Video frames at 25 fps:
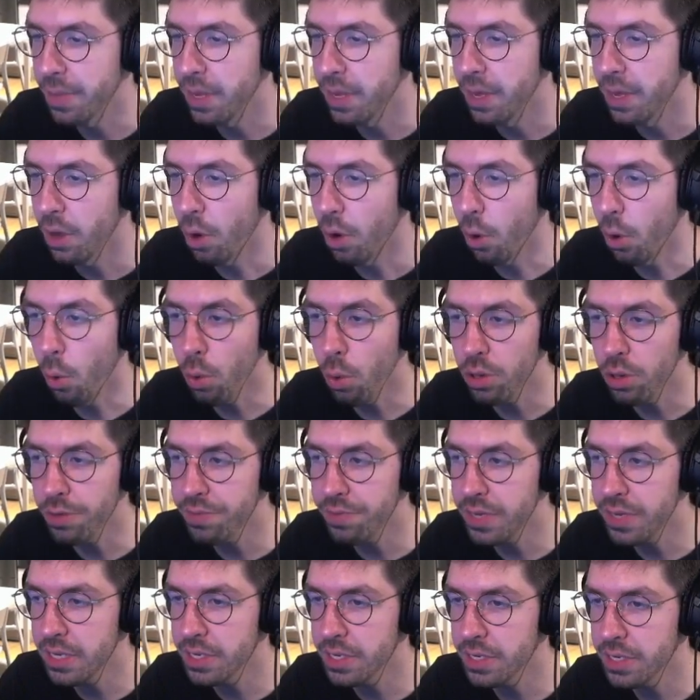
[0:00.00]
All of
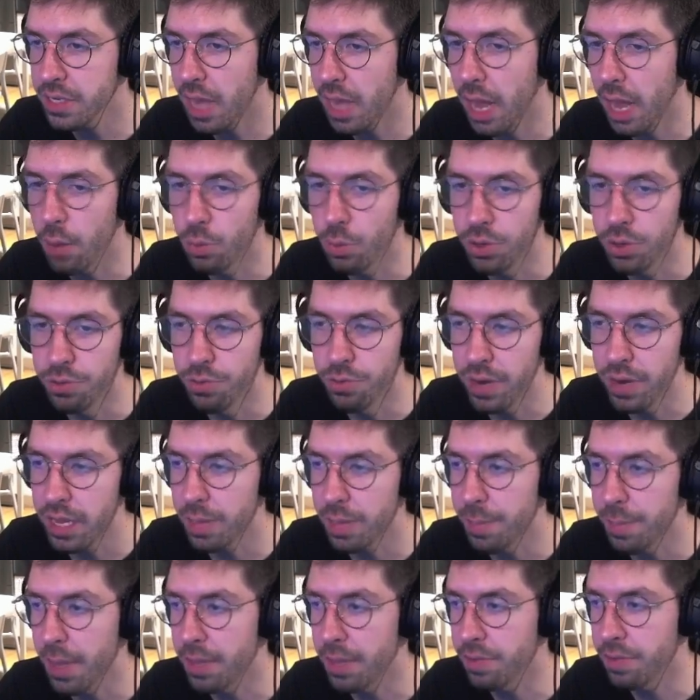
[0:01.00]
this I would
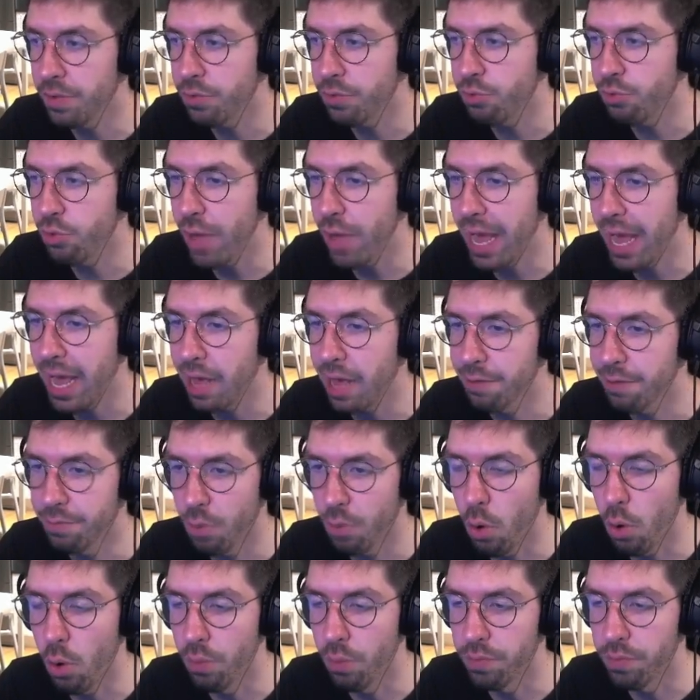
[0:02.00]
recommend to have
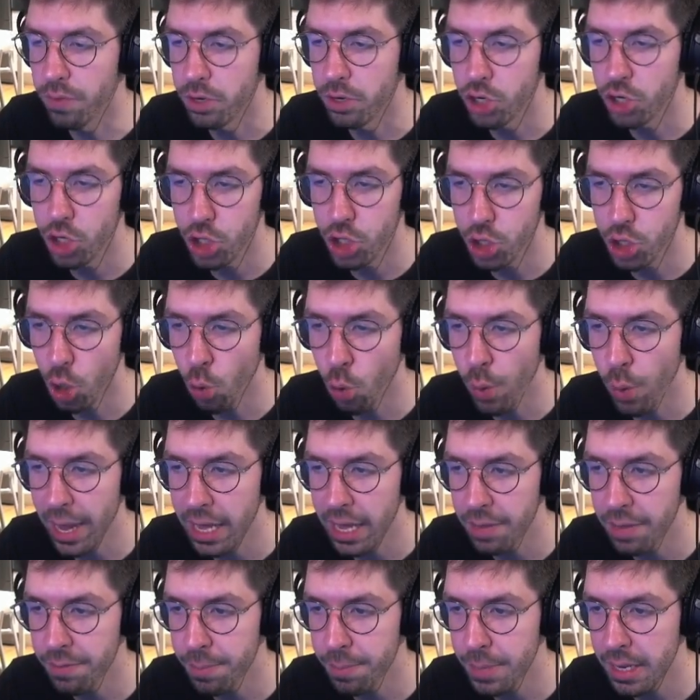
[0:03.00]
on show
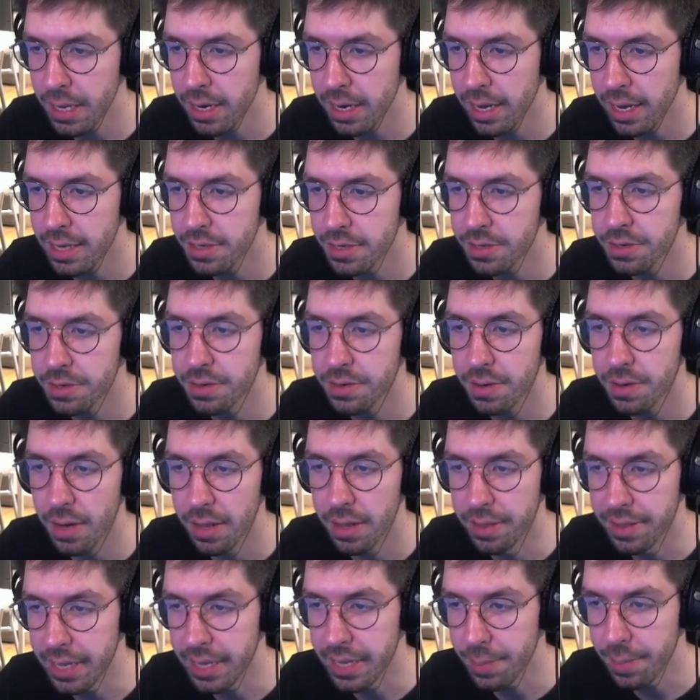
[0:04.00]
aiming laser,
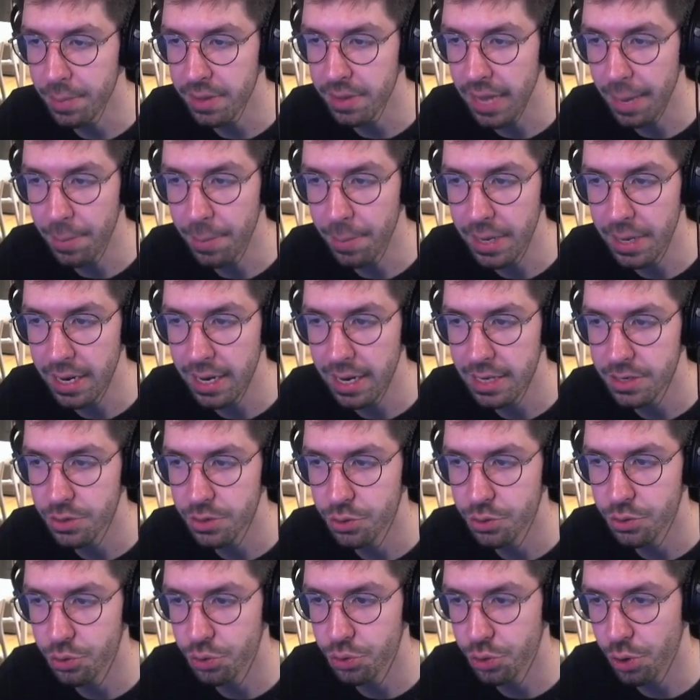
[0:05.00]
limit aiming laser
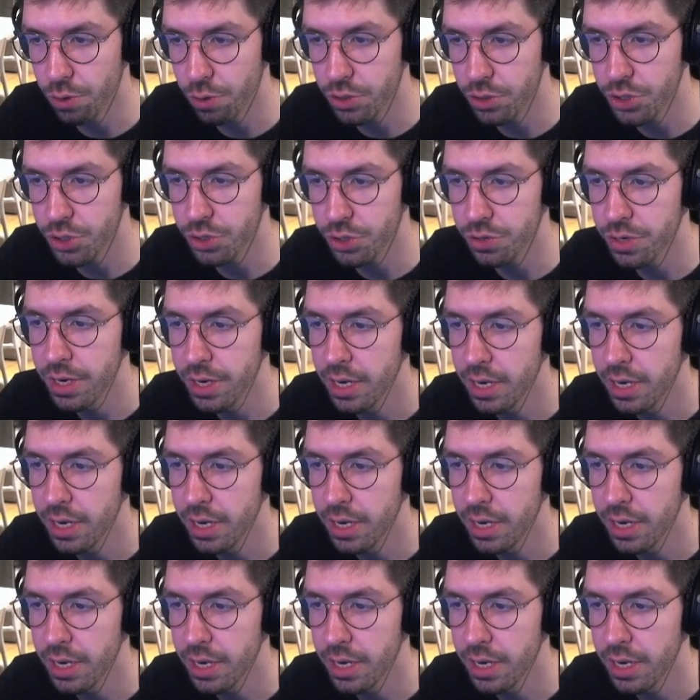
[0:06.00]
to cursor,